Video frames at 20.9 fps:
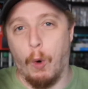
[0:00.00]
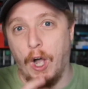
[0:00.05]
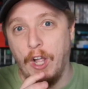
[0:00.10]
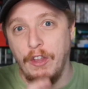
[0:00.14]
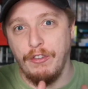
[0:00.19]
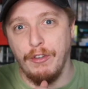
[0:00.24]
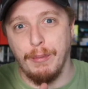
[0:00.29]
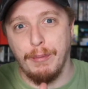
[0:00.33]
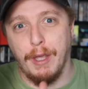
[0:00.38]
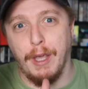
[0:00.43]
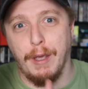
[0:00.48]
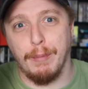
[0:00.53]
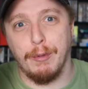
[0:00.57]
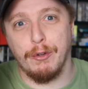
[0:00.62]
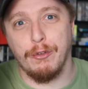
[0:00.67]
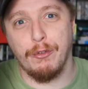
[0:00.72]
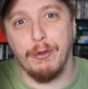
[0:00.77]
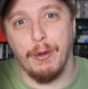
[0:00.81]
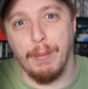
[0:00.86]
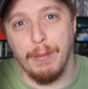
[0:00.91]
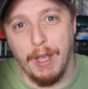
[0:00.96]
What's up
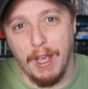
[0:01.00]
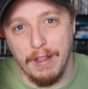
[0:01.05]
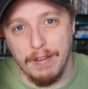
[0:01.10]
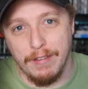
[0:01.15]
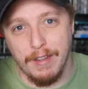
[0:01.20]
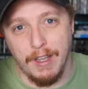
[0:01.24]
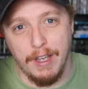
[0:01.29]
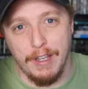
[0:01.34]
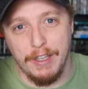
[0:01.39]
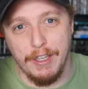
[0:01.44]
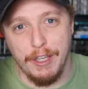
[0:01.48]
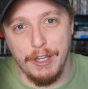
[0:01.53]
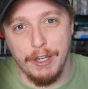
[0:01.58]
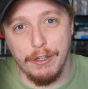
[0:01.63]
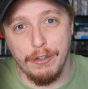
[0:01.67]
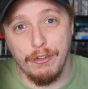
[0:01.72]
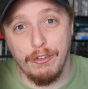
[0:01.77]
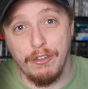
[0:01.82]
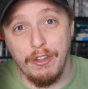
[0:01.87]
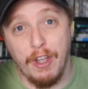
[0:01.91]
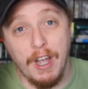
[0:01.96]
gamers, Dreamcast Guy
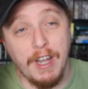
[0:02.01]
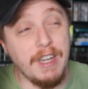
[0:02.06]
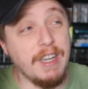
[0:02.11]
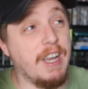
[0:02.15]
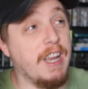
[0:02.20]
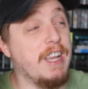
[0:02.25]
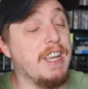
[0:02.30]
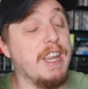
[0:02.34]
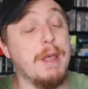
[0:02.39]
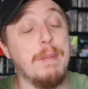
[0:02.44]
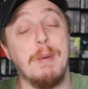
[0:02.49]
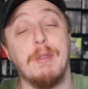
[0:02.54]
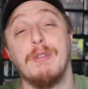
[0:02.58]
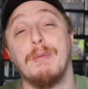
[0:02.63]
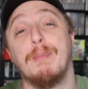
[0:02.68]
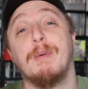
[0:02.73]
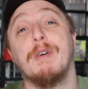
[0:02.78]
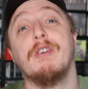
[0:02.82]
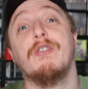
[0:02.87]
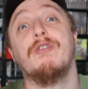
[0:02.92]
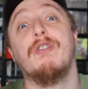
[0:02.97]
here, talking today about
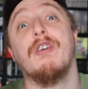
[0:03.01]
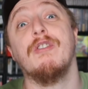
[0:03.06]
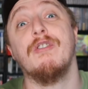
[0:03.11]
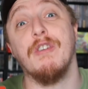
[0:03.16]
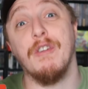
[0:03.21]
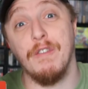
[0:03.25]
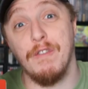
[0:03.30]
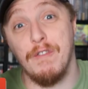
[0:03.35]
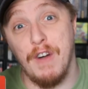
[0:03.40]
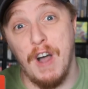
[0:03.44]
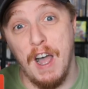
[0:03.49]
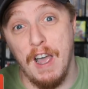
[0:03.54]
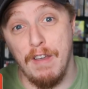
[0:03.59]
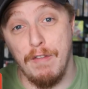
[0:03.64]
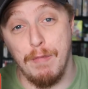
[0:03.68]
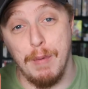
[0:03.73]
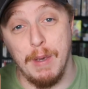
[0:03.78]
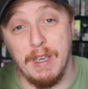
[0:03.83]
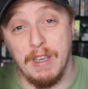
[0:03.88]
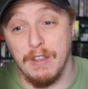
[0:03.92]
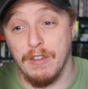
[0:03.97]
the PlayStation
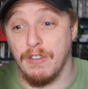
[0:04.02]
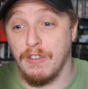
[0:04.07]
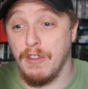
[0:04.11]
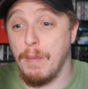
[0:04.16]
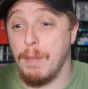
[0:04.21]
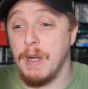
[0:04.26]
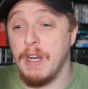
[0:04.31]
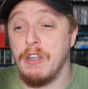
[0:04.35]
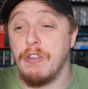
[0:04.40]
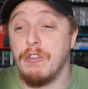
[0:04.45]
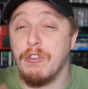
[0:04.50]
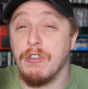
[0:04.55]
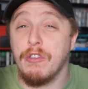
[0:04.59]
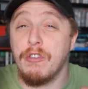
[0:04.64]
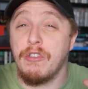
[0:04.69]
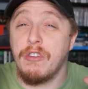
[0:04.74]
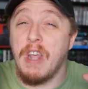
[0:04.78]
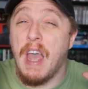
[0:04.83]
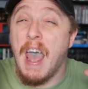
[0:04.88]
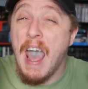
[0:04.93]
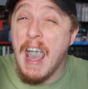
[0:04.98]
5 because somebody
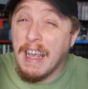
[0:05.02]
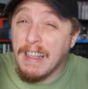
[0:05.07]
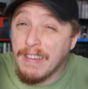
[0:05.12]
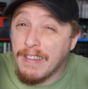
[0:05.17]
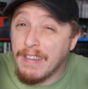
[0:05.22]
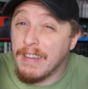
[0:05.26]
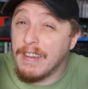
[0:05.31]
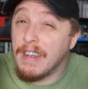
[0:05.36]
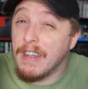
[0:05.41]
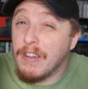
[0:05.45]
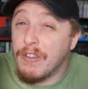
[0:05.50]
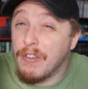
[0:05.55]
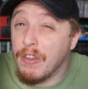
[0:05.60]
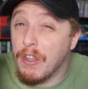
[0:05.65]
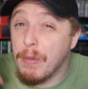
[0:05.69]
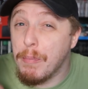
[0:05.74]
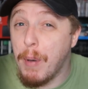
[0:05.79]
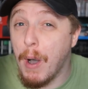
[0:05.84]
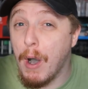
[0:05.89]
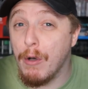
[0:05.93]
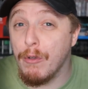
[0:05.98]
just
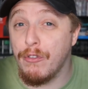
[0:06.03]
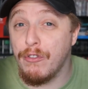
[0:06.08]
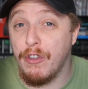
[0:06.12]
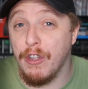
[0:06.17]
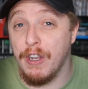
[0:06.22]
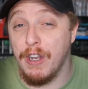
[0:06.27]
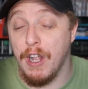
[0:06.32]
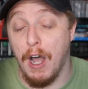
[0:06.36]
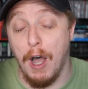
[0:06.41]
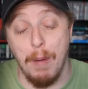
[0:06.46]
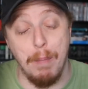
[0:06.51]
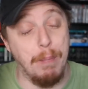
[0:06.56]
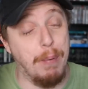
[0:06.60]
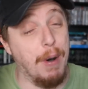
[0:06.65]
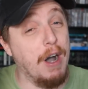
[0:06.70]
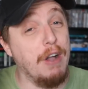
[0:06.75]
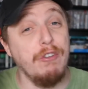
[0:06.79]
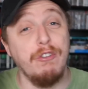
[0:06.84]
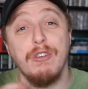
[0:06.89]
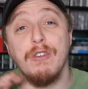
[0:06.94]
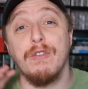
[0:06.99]
accidentally posted a
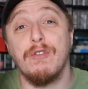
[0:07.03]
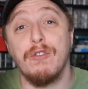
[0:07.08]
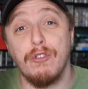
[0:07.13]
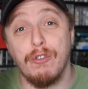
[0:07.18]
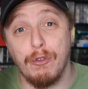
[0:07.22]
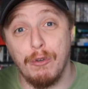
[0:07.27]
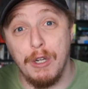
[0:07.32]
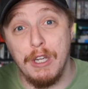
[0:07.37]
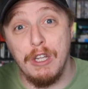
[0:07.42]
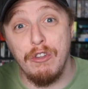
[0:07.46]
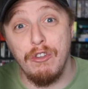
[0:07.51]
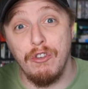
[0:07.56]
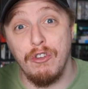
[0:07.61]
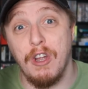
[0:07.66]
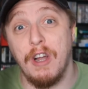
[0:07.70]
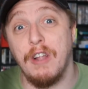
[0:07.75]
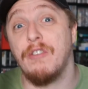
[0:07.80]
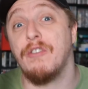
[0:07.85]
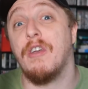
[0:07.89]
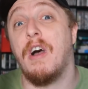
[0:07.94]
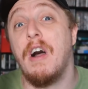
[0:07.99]
bunch of
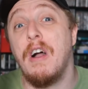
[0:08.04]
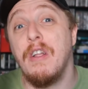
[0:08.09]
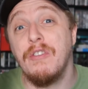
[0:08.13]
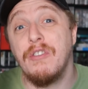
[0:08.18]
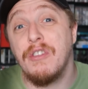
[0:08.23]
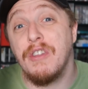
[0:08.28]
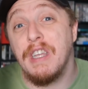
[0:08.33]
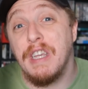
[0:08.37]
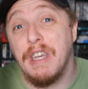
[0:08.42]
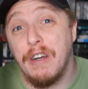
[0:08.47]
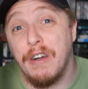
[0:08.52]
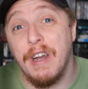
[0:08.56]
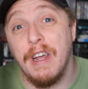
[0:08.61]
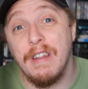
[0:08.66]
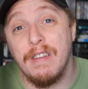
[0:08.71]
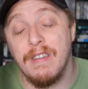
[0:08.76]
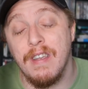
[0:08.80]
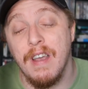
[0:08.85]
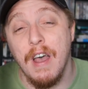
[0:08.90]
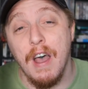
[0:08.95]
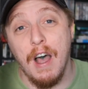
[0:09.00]
screenshots onto the
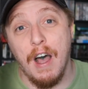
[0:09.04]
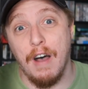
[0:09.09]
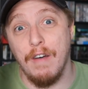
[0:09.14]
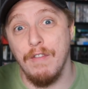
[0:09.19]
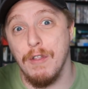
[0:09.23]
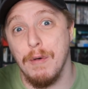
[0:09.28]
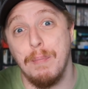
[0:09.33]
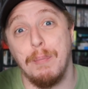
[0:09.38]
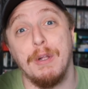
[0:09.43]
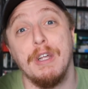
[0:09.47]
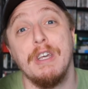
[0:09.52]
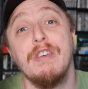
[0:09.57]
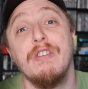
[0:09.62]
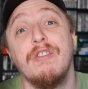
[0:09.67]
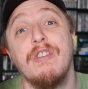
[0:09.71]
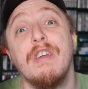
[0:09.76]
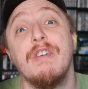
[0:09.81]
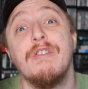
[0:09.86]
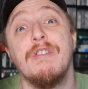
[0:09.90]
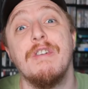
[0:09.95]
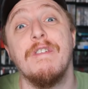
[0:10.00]
internet of the
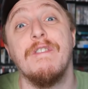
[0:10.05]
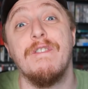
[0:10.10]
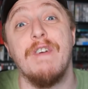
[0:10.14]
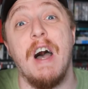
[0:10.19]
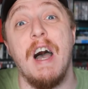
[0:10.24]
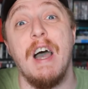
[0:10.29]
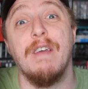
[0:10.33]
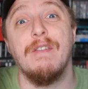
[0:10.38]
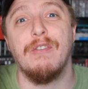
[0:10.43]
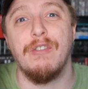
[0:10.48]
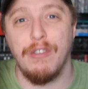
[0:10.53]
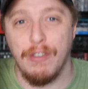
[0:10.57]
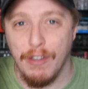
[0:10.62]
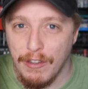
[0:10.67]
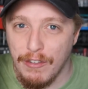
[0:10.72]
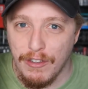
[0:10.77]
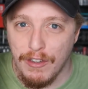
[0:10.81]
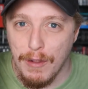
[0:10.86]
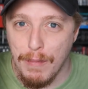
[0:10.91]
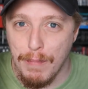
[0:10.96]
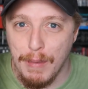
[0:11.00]
PlayStation 5
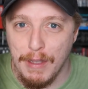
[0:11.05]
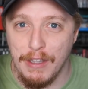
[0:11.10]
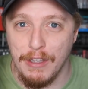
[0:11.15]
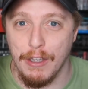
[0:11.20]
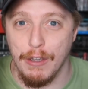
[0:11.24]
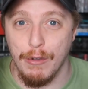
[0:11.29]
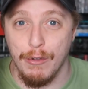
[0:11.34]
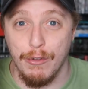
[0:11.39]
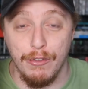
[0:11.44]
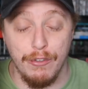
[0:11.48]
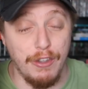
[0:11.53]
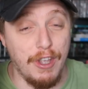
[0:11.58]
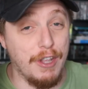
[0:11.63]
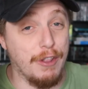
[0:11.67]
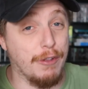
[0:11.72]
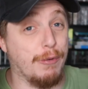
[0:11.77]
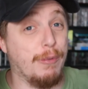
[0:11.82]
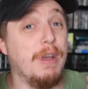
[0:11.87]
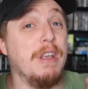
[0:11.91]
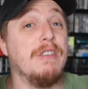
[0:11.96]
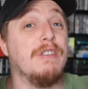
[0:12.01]
system menus.
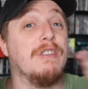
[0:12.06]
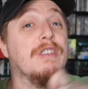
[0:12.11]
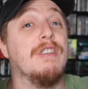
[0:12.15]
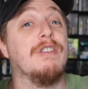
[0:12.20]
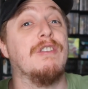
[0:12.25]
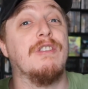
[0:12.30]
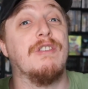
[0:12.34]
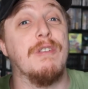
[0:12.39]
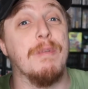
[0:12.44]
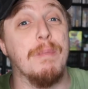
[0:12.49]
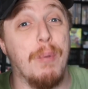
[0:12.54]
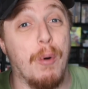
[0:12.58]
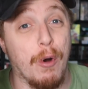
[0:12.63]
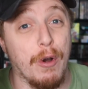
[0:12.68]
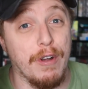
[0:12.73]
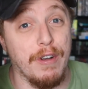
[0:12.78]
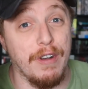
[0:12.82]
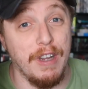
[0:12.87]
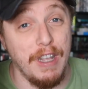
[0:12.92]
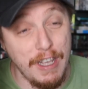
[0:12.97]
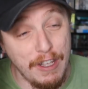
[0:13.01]
And the reason this is
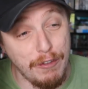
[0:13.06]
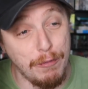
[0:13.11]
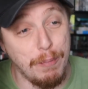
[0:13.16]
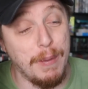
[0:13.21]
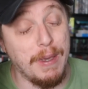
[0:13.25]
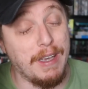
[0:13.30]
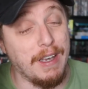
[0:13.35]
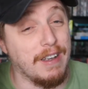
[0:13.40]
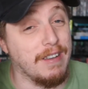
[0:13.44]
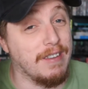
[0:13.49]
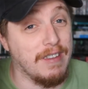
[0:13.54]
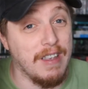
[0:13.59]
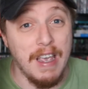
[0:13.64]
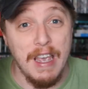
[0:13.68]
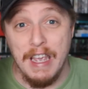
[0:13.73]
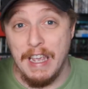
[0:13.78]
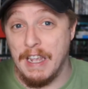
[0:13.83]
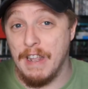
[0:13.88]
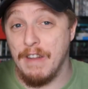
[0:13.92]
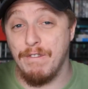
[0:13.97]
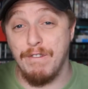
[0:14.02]
important is because
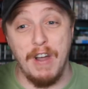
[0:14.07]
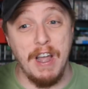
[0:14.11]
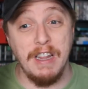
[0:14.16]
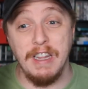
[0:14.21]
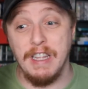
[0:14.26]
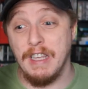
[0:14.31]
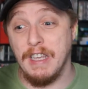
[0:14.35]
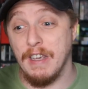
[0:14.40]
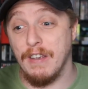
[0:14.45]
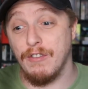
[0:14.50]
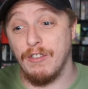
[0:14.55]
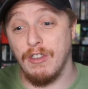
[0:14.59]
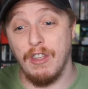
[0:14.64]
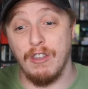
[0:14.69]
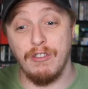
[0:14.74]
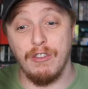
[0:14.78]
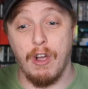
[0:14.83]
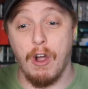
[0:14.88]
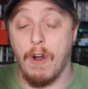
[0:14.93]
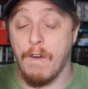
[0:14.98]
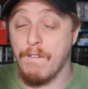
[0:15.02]
it finally gives
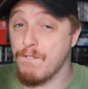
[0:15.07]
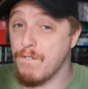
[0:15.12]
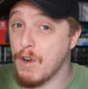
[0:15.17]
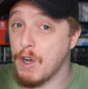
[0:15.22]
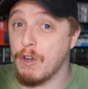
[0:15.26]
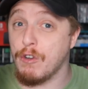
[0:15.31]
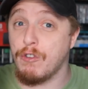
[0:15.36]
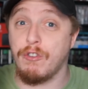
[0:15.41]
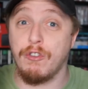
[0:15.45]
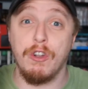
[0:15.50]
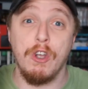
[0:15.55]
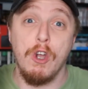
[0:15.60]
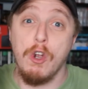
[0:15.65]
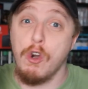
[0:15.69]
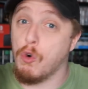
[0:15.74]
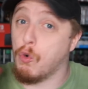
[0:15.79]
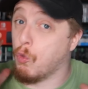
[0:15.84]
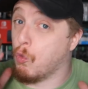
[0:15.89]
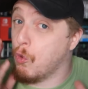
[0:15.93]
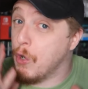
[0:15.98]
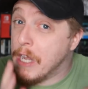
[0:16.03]
us our first
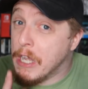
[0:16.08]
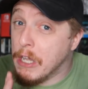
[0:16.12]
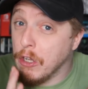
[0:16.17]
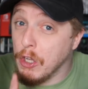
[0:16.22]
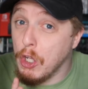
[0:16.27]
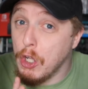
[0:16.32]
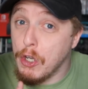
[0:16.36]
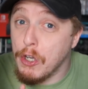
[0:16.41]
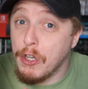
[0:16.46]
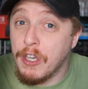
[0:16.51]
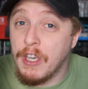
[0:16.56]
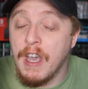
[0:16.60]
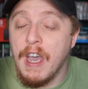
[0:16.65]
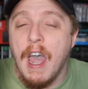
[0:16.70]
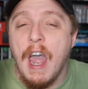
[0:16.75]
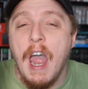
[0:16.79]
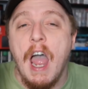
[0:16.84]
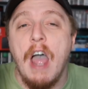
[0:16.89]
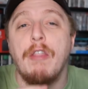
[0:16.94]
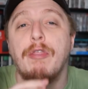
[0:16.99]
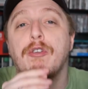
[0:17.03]
real look
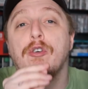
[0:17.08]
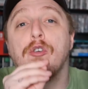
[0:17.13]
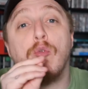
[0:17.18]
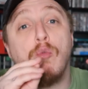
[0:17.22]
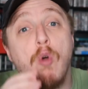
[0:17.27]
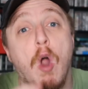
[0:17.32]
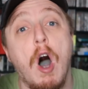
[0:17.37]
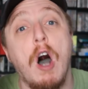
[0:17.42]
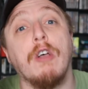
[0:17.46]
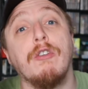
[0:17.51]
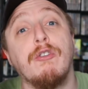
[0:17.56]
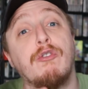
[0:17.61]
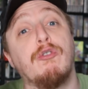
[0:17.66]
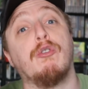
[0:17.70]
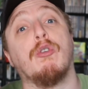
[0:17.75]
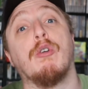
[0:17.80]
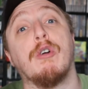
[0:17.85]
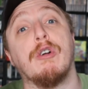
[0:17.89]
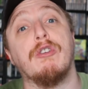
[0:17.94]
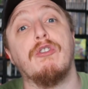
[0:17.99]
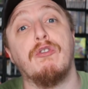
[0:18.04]
at the raw
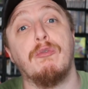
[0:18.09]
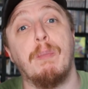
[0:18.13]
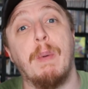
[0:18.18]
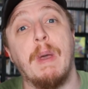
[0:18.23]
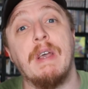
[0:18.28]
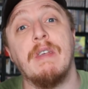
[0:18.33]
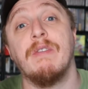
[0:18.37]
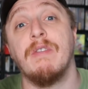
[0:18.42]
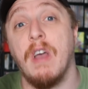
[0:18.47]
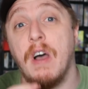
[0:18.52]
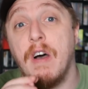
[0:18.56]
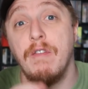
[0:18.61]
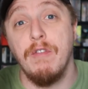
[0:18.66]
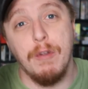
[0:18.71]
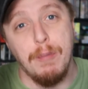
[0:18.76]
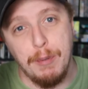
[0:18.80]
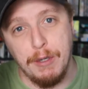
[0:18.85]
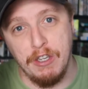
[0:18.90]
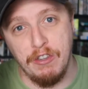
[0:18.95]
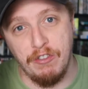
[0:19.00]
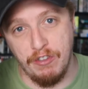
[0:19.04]
storage space of
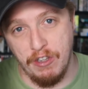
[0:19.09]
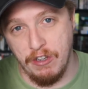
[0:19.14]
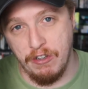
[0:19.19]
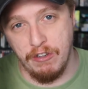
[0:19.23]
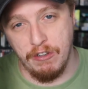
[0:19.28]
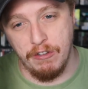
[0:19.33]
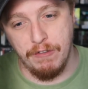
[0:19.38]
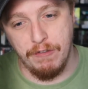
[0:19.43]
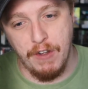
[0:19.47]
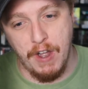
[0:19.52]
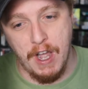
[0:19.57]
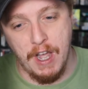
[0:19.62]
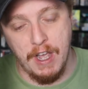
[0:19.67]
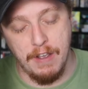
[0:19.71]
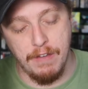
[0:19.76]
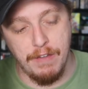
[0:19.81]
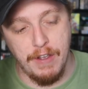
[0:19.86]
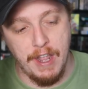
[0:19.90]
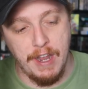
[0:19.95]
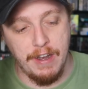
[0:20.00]
the PlayStation 5.